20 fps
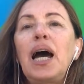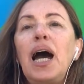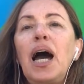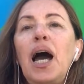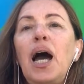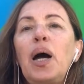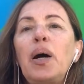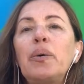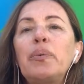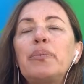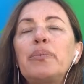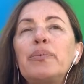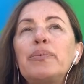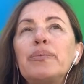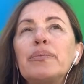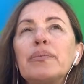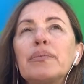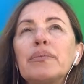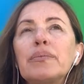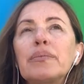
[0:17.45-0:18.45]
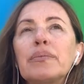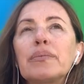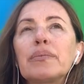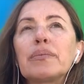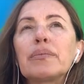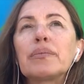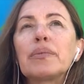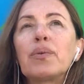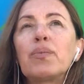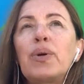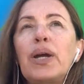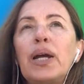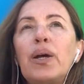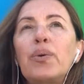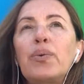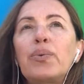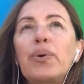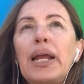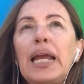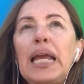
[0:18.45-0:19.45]
Um, we're
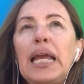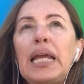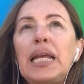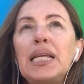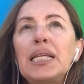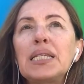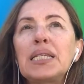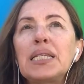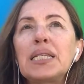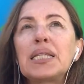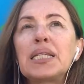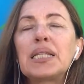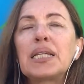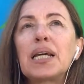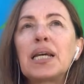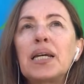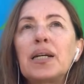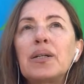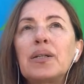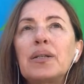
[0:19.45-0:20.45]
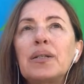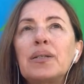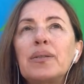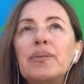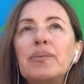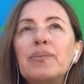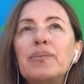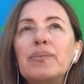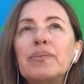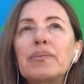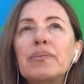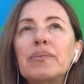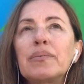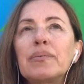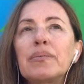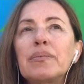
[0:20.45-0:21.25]
raised um,